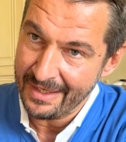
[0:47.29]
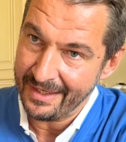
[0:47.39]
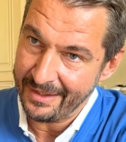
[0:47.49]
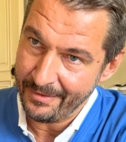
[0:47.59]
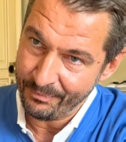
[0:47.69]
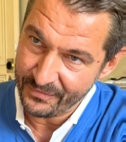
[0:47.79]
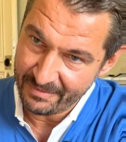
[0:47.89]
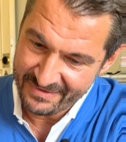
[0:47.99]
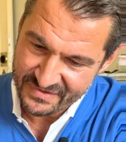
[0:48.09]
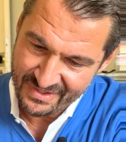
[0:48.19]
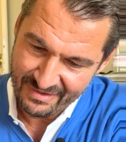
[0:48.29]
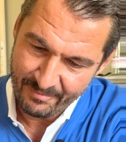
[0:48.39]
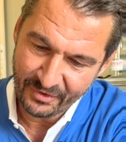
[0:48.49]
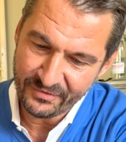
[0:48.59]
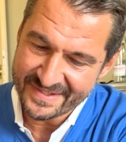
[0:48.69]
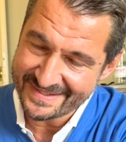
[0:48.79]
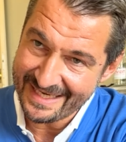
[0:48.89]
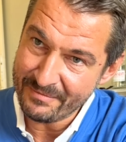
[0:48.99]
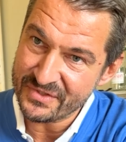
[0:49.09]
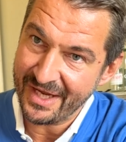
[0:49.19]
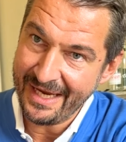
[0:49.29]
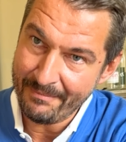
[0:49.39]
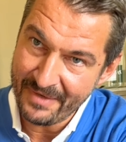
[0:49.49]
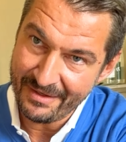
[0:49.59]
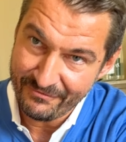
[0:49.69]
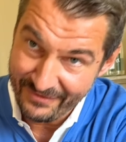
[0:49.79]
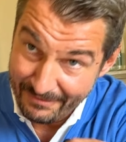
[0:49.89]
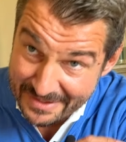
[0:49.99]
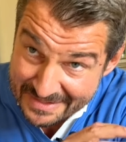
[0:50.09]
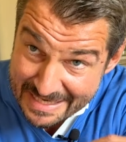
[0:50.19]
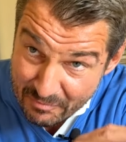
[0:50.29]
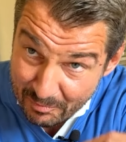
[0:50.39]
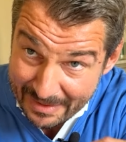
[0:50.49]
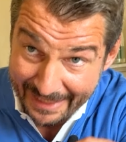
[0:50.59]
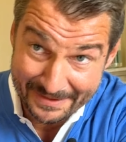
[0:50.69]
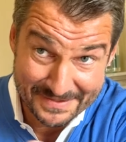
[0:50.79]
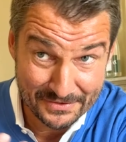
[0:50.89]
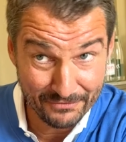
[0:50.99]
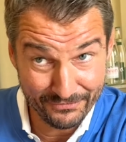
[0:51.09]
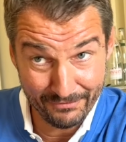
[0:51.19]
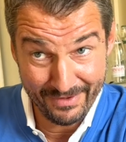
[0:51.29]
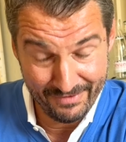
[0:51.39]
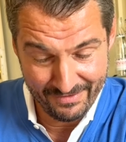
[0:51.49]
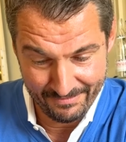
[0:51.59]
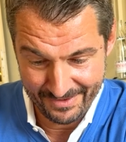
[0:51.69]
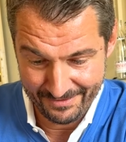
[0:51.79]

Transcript: material, but on the same time very deep black, so for very